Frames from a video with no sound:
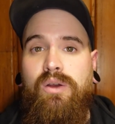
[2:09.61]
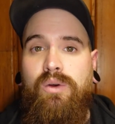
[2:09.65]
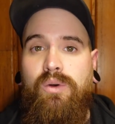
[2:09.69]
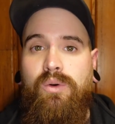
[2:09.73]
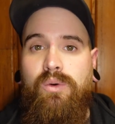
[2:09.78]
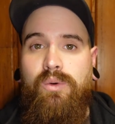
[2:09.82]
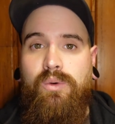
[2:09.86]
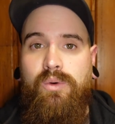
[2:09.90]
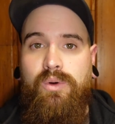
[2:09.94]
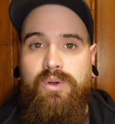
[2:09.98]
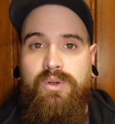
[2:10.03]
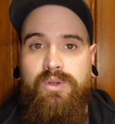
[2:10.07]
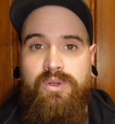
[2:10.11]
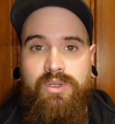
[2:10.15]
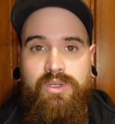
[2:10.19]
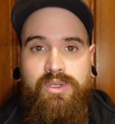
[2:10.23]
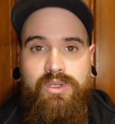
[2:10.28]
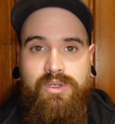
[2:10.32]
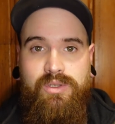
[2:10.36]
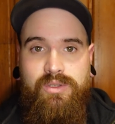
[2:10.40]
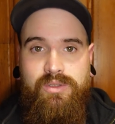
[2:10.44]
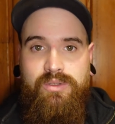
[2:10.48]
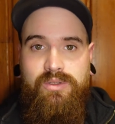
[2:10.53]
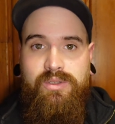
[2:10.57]
or
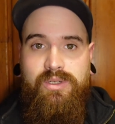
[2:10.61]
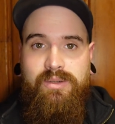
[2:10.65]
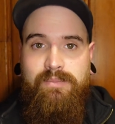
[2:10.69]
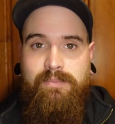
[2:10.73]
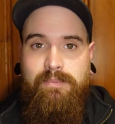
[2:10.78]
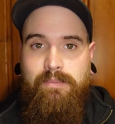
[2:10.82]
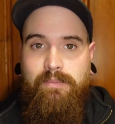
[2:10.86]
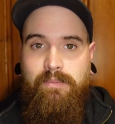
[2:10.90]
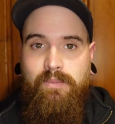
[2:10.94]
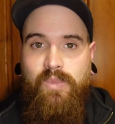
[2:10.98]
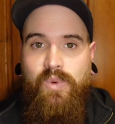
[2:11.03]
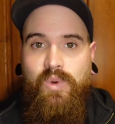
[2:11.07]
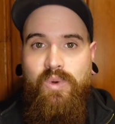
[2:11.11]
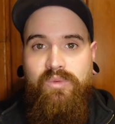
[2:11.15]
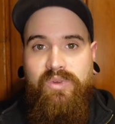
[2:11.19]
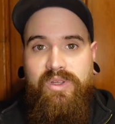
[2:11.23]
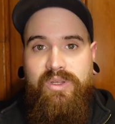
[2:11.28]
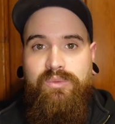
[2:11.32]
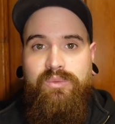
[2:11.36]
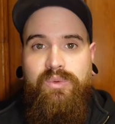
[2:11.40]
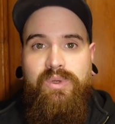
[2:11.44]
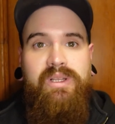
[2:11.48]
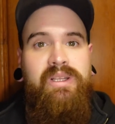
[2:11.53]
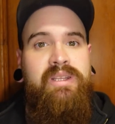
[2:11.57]
you're
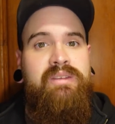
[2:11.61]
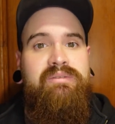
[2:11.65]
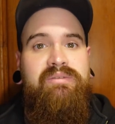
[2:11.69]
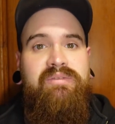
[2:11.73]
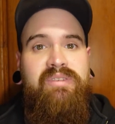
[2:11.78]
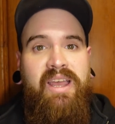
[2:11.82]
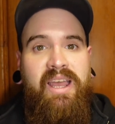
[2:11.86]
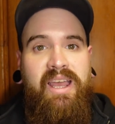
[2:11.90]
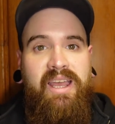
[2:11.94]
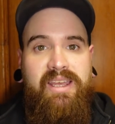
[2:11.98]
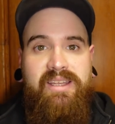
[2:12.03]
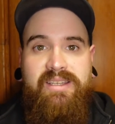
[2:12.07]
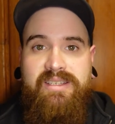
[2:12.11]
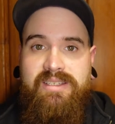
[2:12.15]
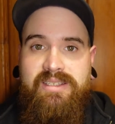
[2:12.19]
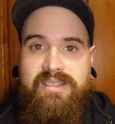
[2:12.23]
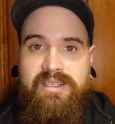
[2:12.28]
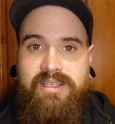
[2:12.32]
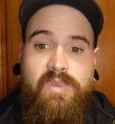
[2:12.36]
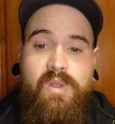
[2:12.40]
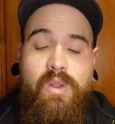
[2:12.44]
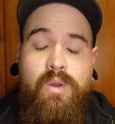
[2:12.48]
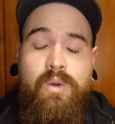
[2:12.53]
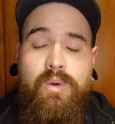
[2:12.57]
moving really fast,
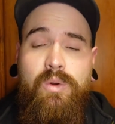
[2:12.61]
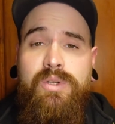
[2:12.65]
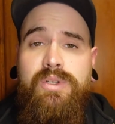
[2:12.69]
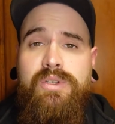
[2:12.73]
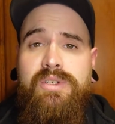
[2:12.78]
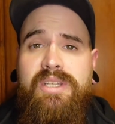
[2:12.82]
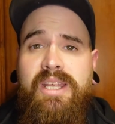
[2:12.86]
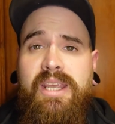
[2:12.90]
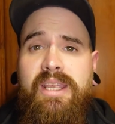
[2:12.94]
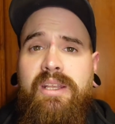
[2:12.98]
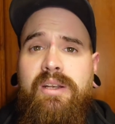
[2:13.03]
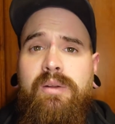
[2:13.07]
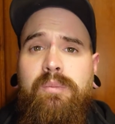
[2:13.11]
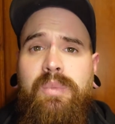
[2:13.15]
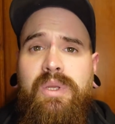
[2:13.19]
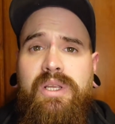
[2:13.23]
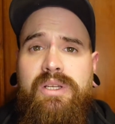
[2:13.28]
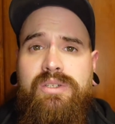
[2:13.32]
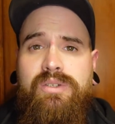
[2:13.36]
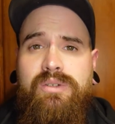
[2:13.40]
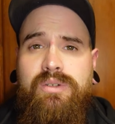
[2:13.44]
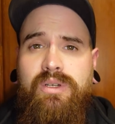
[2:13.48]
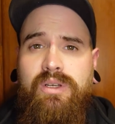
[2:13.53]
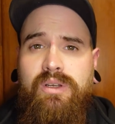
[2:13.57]
or you're taking a
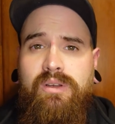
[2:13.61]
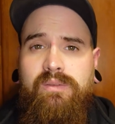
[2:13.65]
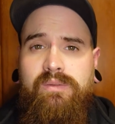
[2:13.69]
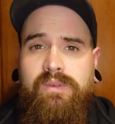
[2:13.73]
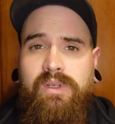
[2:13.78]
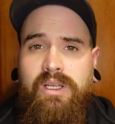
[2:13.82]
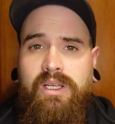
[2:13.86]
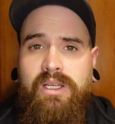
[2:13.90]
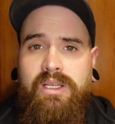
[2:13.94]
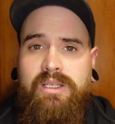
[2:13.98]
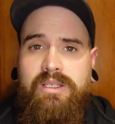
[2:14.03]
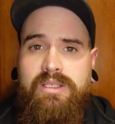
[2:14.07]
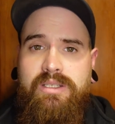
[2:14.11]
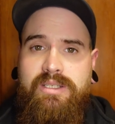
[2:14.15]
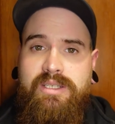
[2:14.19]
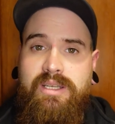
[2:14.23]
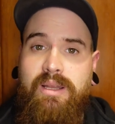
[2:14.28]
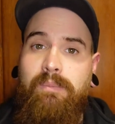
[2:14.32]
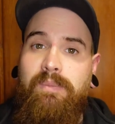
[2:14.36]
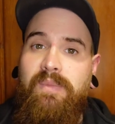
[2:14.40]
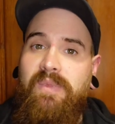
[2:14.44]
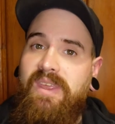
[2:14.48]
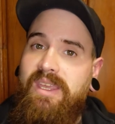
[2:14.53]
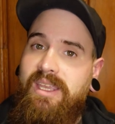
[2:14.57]
picture of
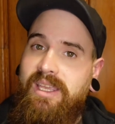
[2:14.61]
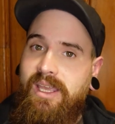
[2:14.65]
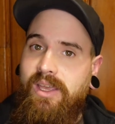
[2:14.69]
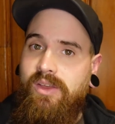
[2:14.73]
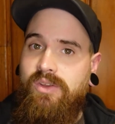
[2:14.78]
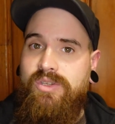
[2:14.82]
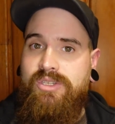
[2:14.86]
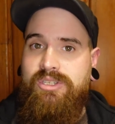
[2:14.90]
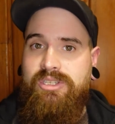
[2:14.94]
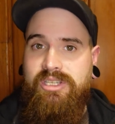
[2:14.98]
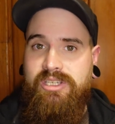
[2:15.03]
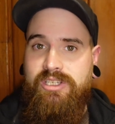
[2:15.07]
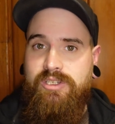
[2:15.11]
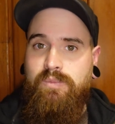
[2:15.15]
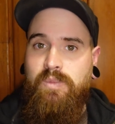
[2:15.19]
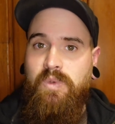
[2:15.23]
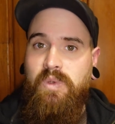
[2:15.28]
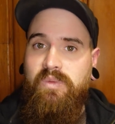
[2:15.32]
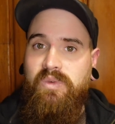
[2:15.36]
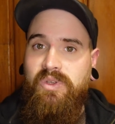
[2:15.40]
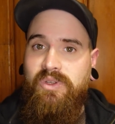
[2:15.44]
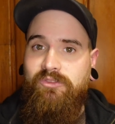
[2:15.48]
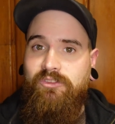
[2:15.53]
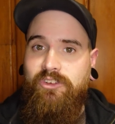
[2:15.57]
something else that's
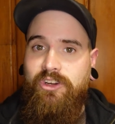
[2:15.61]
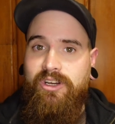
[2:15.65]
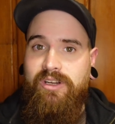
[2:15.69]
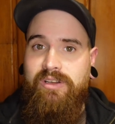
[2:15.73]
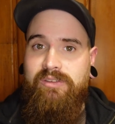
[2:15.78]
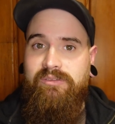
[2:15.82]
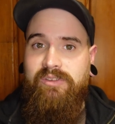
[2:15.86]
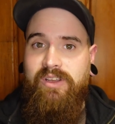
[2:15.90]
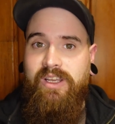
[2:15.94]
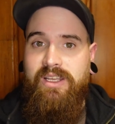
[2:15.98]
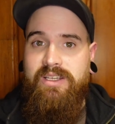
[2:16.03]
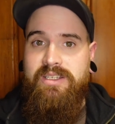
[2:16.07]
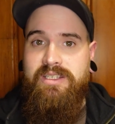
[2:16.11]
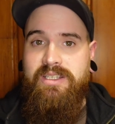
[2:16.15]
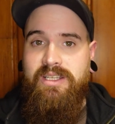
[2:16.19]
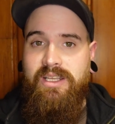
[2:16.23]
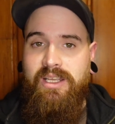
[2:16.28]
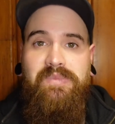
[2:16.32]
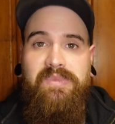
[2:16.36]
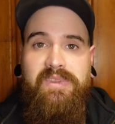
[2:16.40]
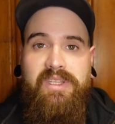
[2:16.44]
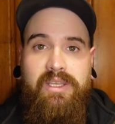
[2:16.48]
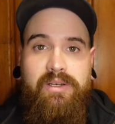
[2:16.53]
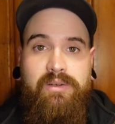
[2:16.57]
moving very fast,
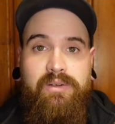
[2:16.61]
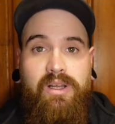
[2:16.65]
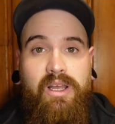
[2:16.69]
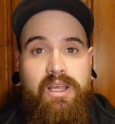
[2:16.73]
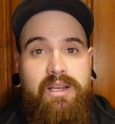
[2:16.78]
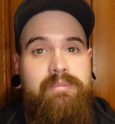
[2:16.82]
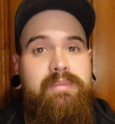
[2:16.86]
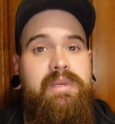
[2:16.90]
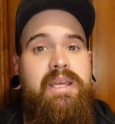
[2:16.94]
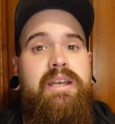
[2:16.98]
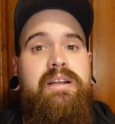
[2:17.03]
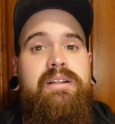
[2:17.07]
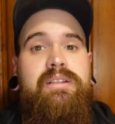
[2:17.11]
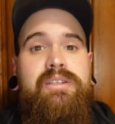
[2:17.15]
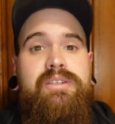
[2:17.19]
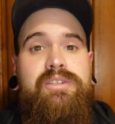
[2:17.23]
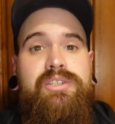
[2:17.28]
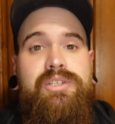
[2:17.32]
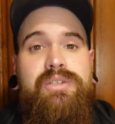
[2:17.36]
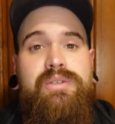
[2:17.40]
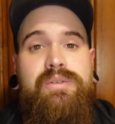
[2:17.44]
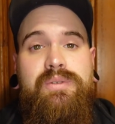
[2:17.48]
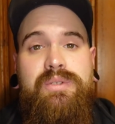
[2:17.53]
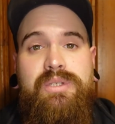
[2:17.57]
it'll automatically
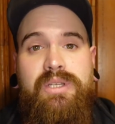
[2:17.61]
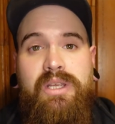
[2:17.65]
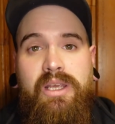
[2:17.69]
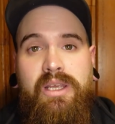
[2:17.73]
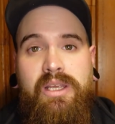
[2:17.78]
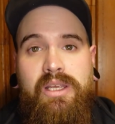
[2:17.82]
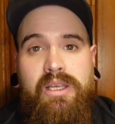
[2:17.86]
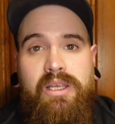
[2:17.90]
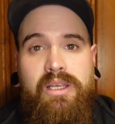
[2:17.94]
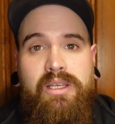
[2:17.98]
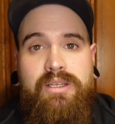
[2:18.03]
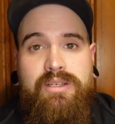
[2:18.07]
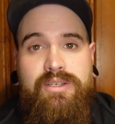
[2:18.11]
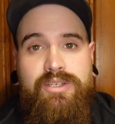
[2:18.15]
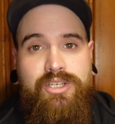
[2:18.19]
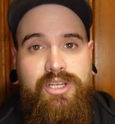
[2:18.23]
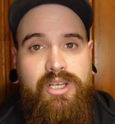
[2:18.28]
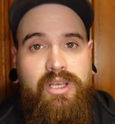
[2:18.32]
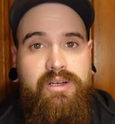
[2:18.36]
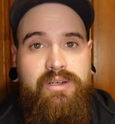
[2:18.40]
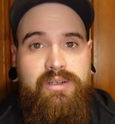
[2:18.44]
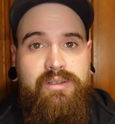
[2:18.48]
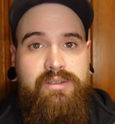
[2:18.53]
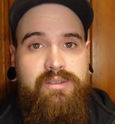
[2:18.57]
choose
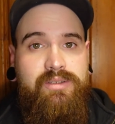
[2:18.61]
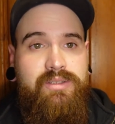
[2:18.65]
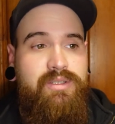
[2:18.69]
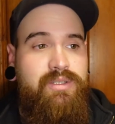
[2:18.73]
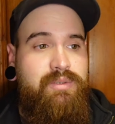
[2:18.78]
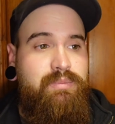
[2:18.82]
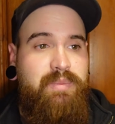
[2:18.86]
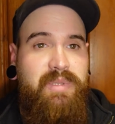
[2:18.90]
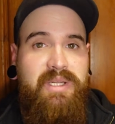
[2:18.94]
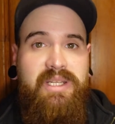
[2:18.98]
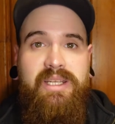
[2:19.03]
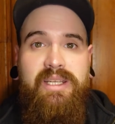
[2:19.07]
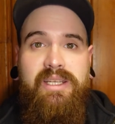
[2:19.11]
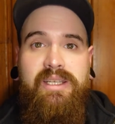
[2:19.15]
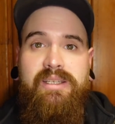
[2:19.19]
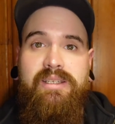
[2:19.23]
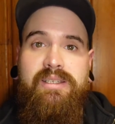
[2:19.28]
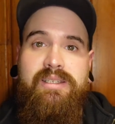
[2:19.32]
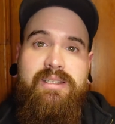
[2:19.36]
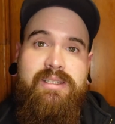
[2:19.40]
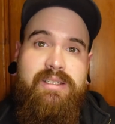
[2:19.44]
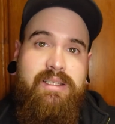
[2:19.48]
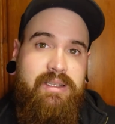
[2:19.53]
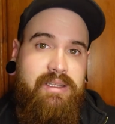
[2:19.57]
shutters,
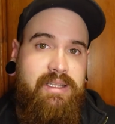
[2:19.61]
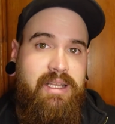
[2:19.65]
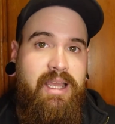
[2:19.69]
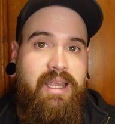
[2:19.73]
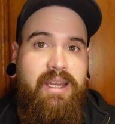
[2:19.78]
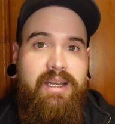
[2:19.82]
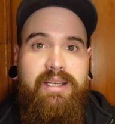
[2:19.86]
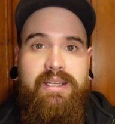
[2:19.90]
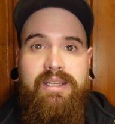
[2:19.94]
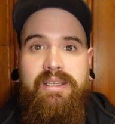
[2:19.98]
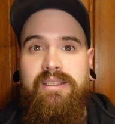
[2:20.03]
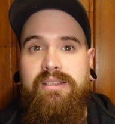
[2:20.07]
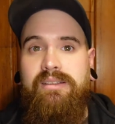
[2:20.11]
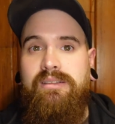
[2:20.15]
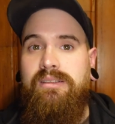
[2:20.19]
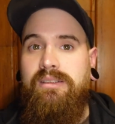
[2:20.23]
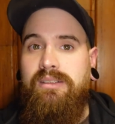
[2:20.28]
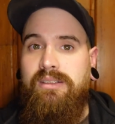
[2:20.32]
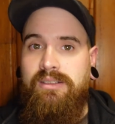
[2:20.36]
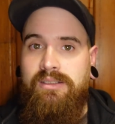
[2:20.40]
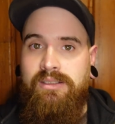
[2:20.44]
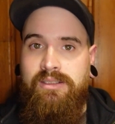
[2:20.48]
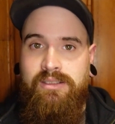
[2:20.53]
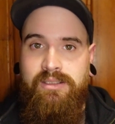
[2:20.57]
speeds, lighting,
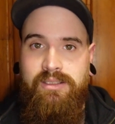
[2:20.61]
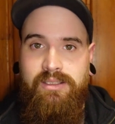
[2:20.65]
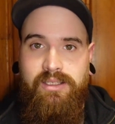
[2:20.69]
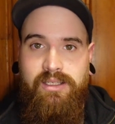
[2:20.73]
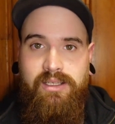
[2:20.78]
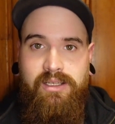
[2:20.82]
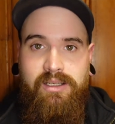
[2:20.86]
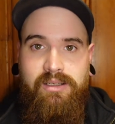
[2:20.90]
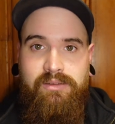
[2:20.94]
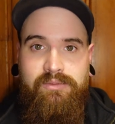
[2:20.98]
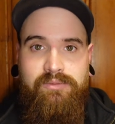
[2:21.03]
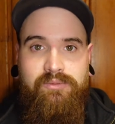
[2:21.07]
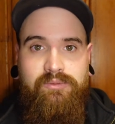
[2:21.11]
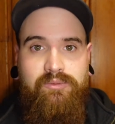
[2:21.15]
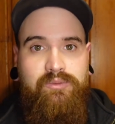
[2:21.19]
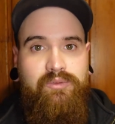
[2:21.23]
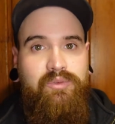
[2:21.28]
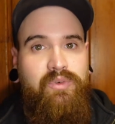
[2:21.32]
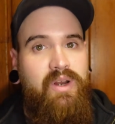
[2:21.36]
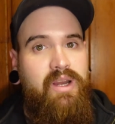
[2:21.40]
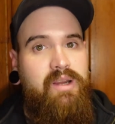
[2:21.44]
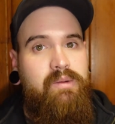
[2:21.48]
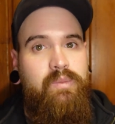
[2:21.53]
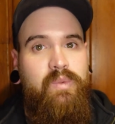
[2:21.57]

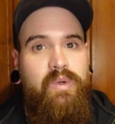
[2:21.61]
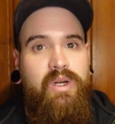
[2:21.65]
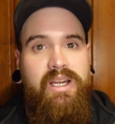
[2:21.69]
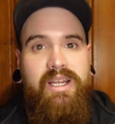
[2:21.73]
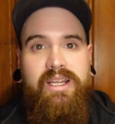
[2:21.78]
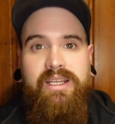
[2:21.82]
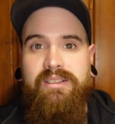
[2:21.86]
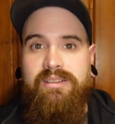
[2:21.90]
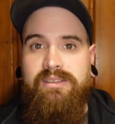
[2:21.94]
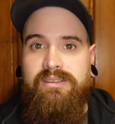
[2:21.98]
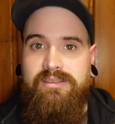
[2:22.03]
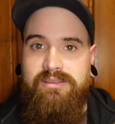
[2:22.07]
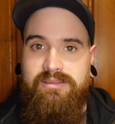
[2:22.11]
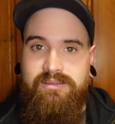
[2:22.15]
frame rate.